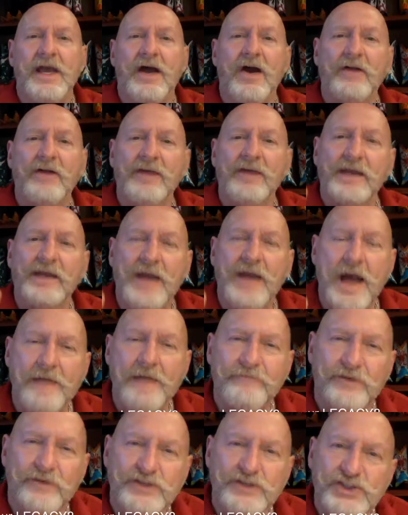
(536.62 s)
are the
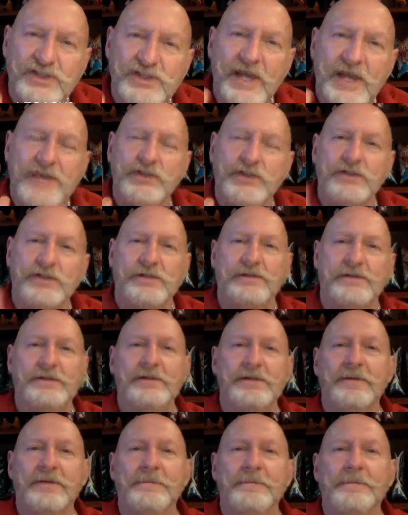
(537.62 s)

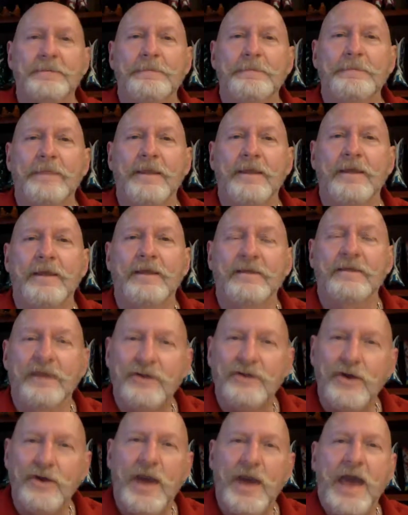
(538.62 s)
conversations
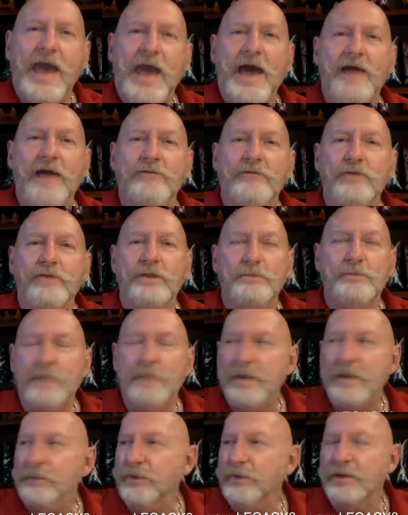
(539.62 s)
that you have with the
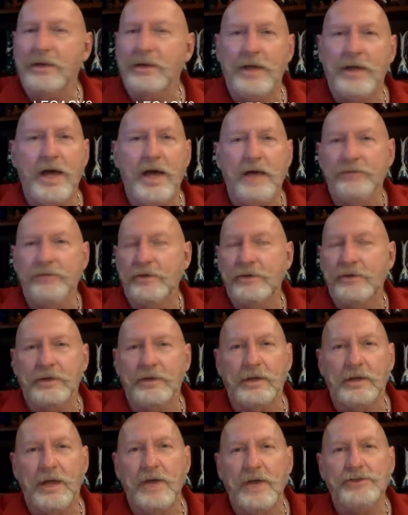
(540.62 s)
people you love and who are
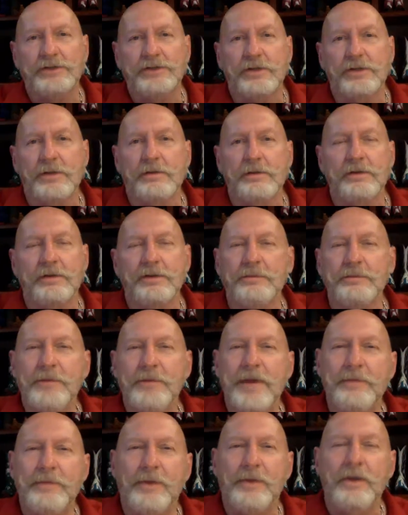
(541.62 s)
close to you and the
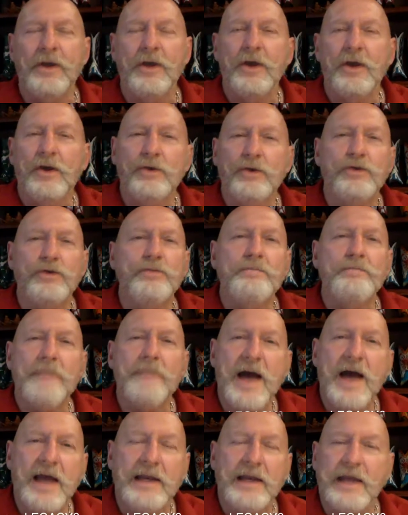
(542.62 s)
people who you
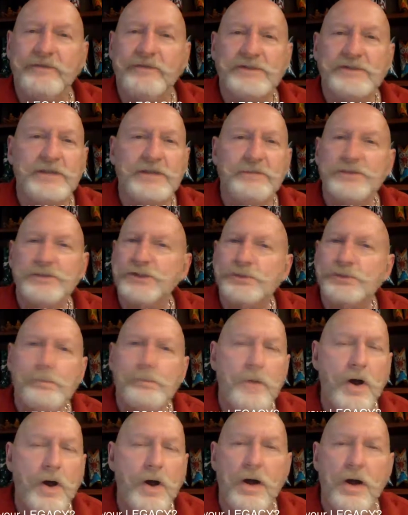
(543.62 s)
might have some
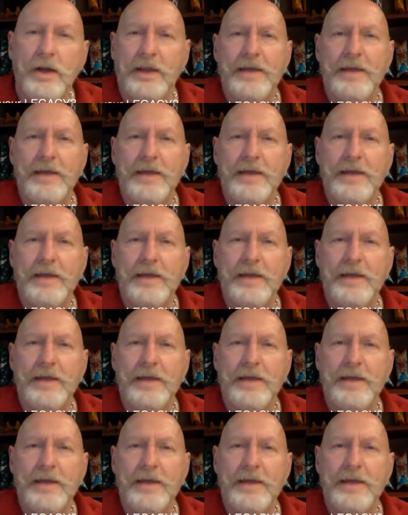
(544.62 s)
small